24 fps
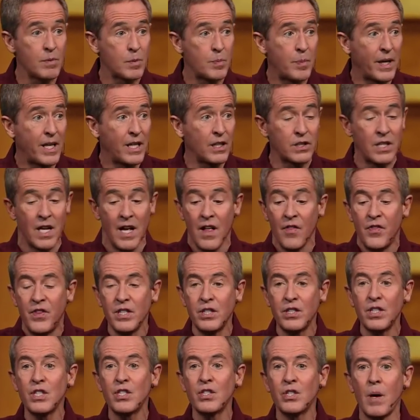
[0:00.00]
because
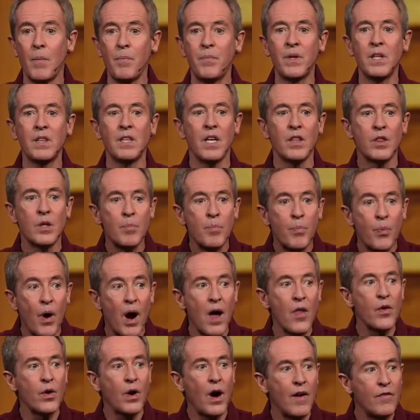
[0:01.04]
this is something that the
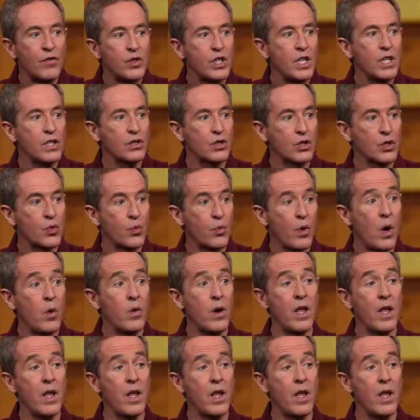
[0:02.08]
brother of Jesus wrote,